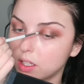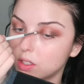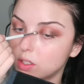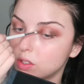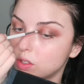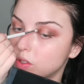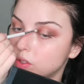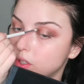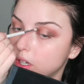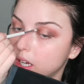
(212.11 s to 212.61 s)

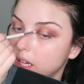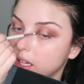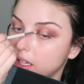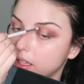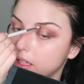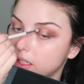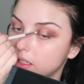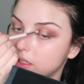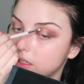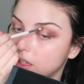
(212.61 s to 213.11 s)
can just
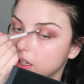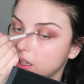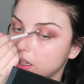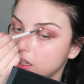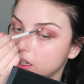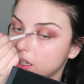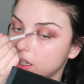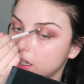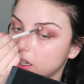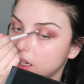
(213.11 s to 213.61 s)
drag this
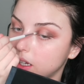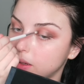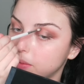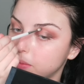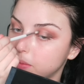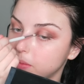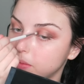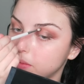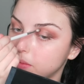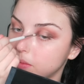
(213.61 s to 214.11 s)
color
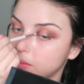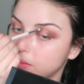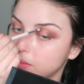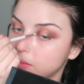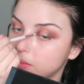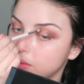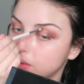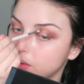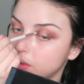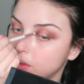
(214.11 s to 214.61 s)
up
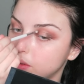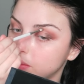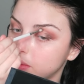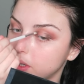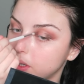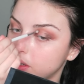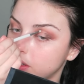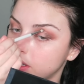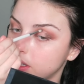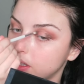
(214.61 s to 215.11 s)
into
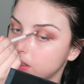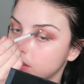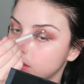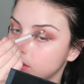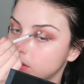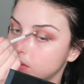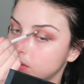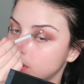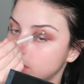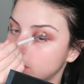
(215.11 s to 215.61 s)
my crease
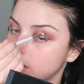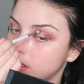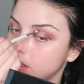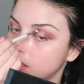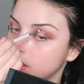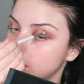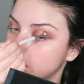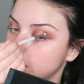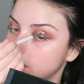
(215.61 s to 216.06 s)
as well.